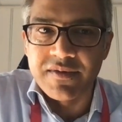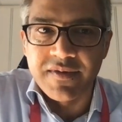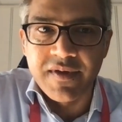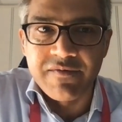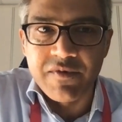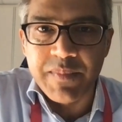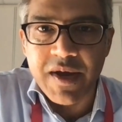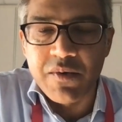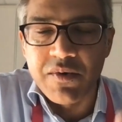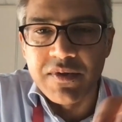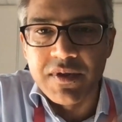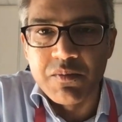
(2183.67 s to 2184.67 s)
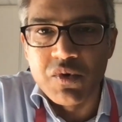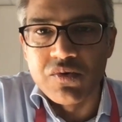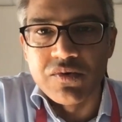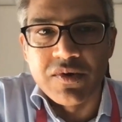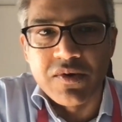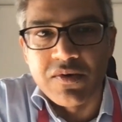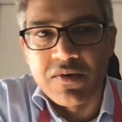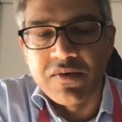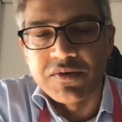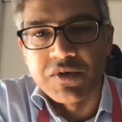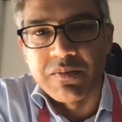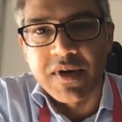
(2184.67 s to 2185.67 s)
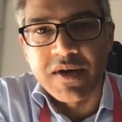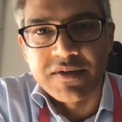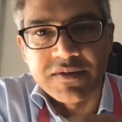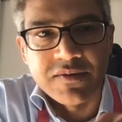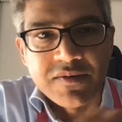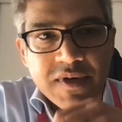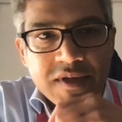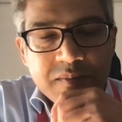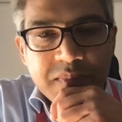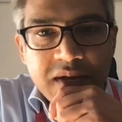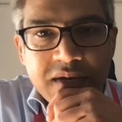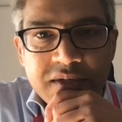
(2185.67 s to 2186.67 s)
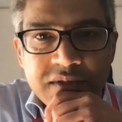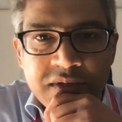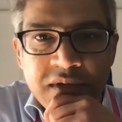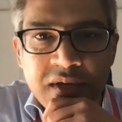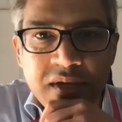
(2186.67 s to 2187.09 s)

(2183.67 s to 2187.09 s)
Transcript: say, for power on the moon or to Mars or other planets